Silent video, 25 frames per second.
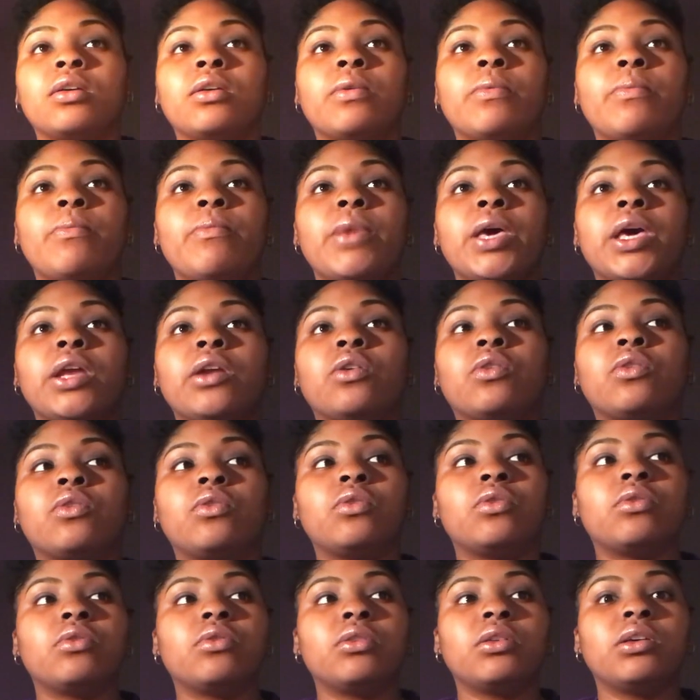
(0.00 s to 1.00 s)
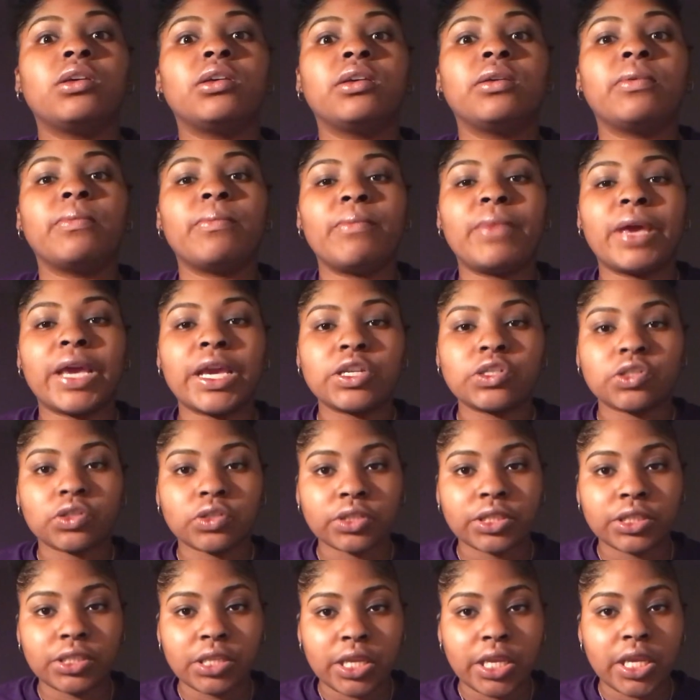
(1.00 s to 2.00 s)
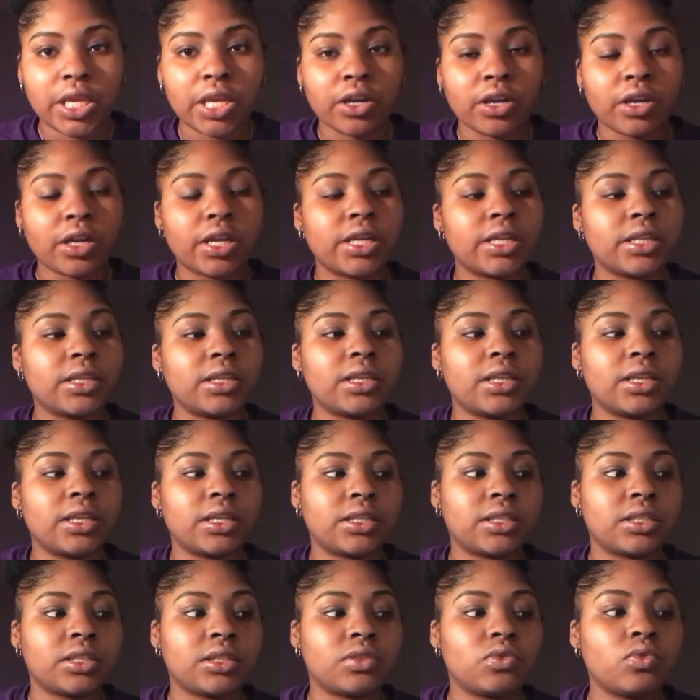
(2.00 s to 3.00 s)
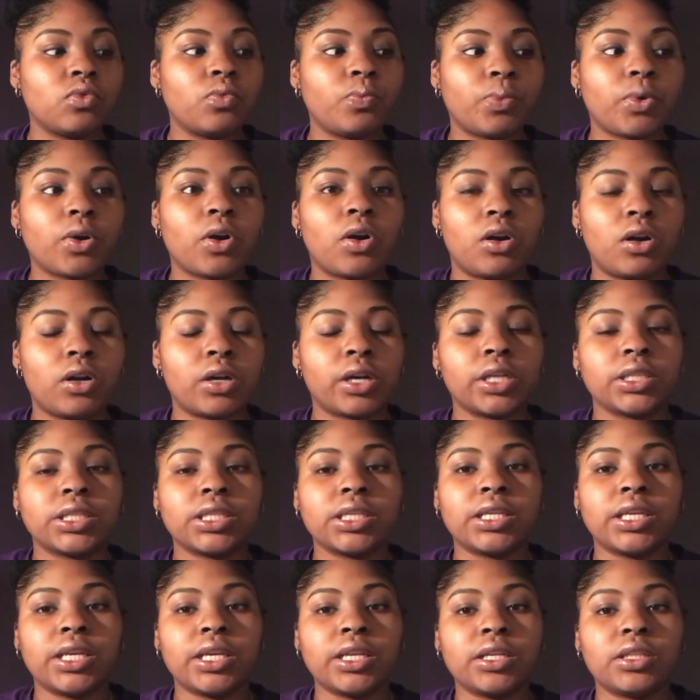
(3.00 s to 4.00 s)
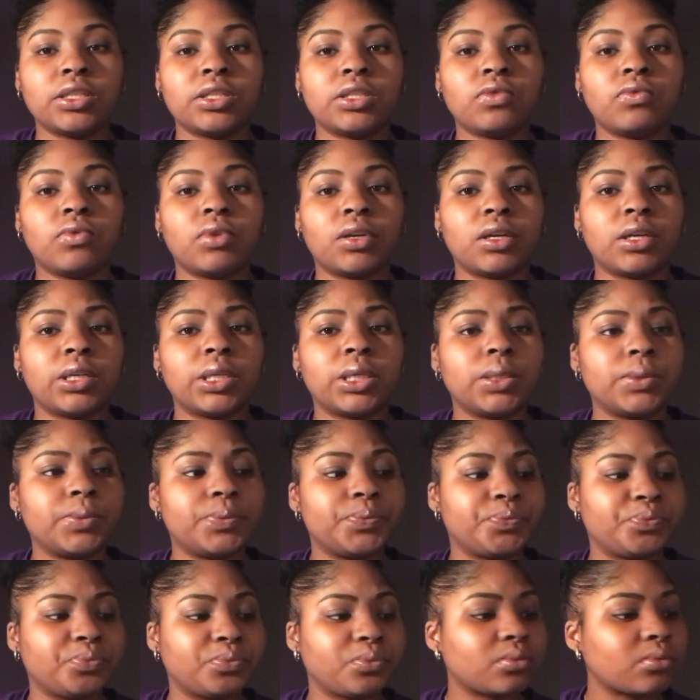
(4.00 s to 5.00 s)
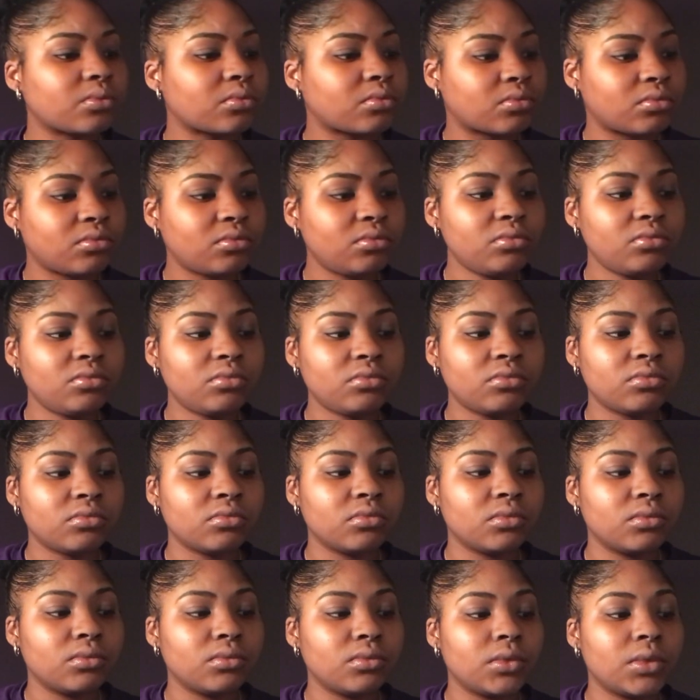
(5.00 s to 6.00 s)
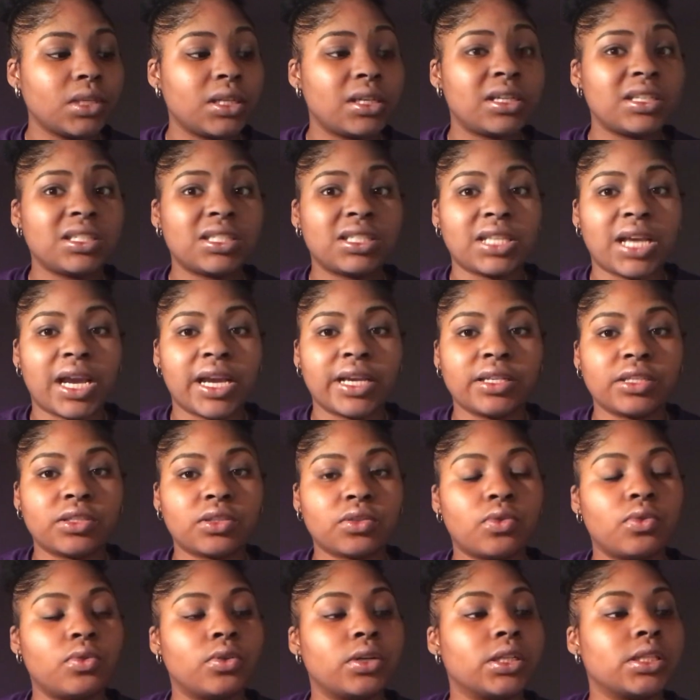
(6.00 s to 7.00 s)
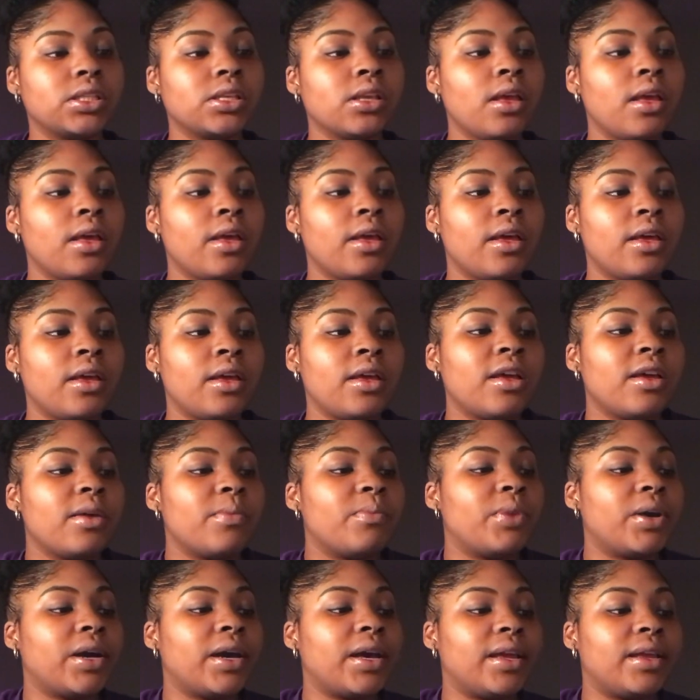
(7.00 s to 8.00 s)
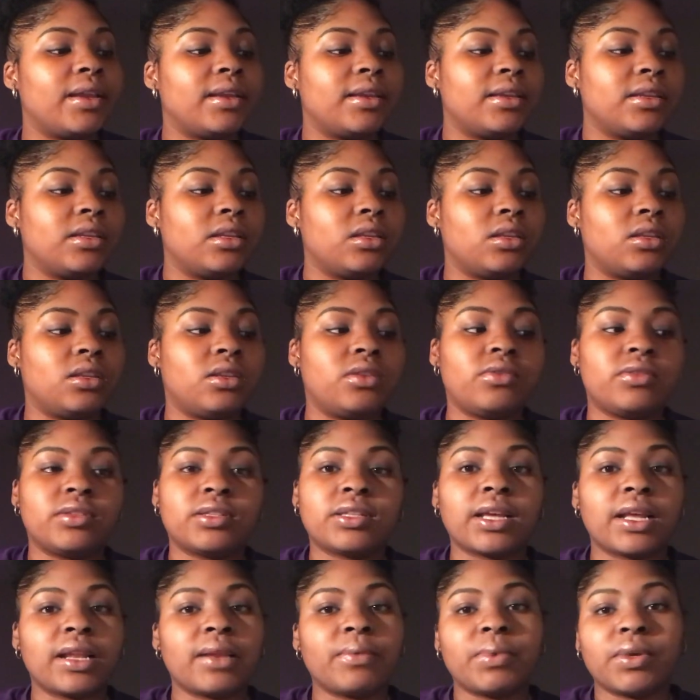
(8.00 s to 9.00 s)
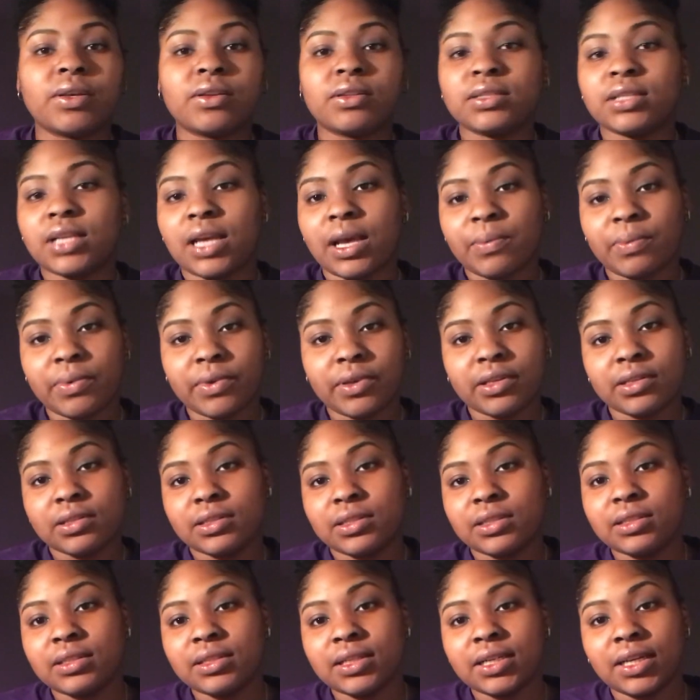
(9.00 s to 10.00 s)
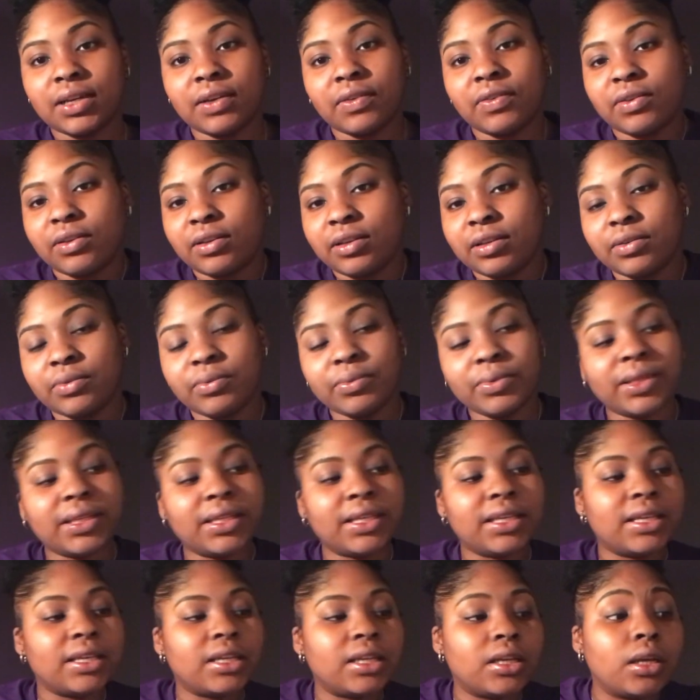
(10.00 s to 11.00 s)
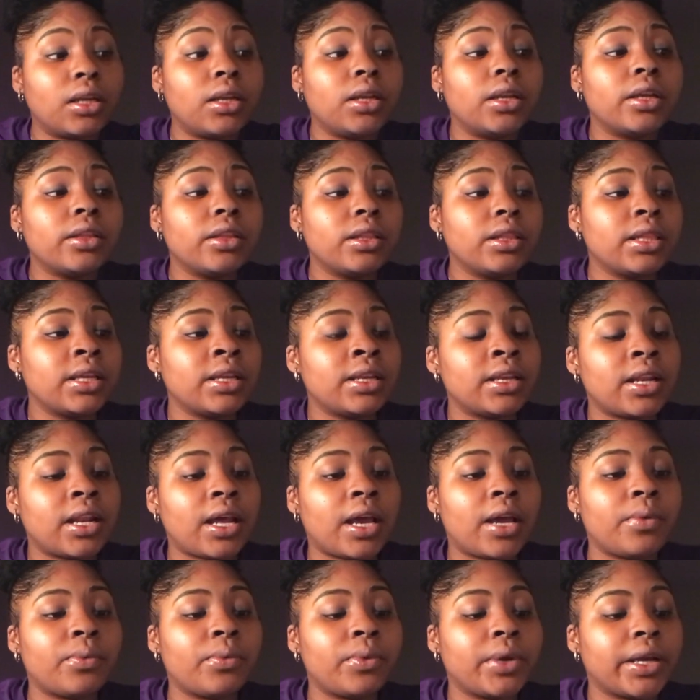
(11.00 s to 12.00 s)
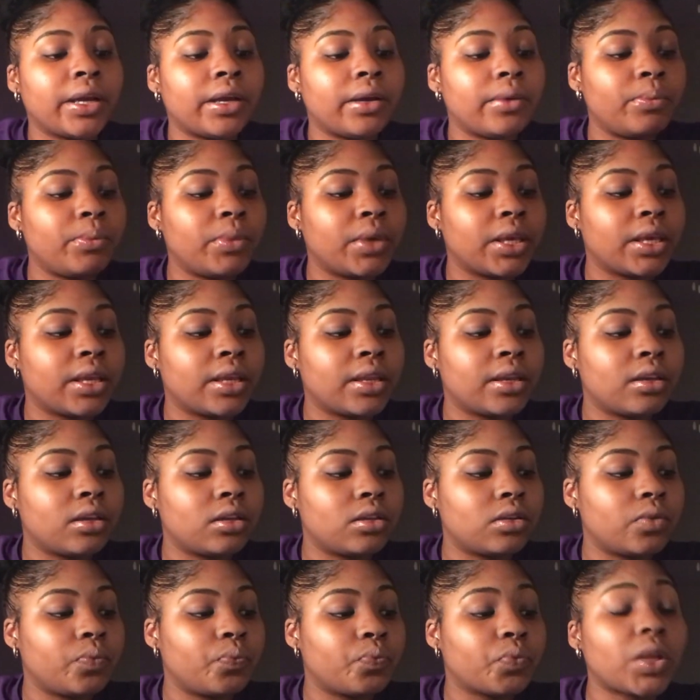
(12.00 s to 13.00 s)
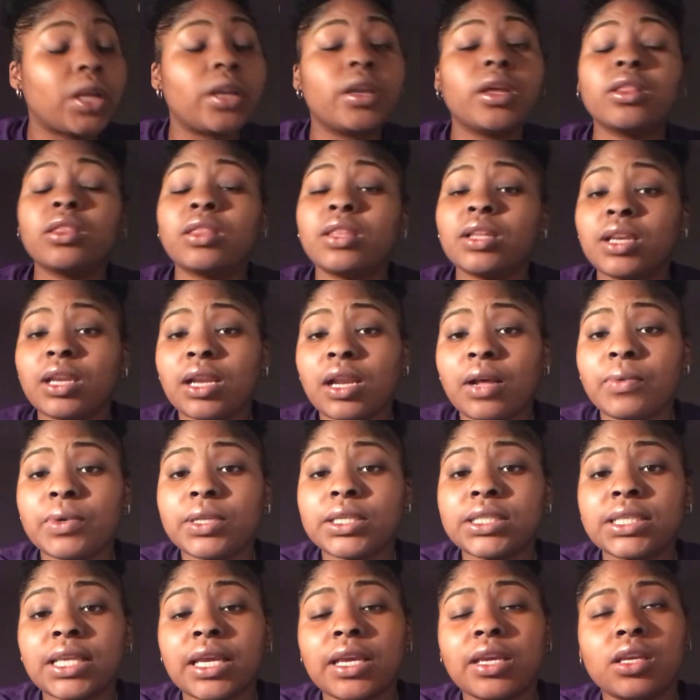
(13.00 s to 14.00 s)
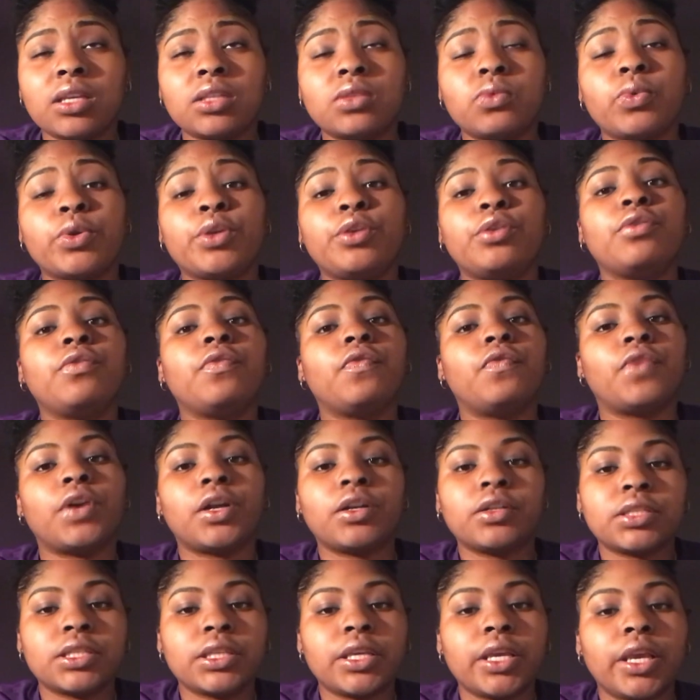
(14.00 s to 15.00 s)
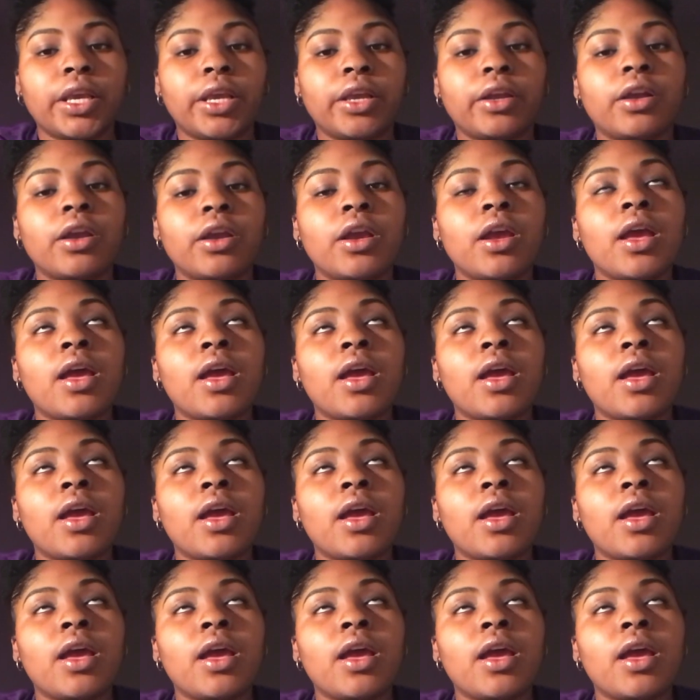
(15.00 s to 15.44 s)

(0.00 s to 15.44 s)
medical majors here, and it's super hard to get into a science course. But you just got to be on top of your stuff, really. Another thing that I recommend, another thing that I want to say is when you first get here,